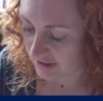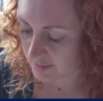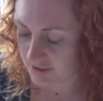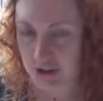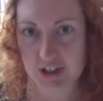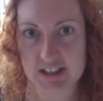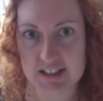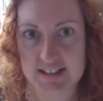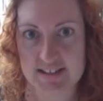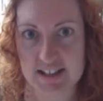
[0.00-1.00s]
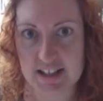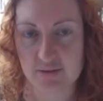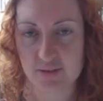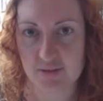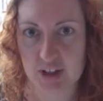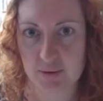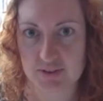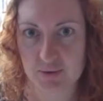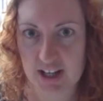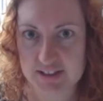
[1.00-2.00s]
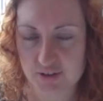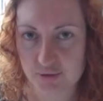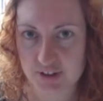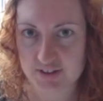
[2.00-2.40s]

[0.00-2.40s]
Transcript: substituting this in for v1 squared, so if we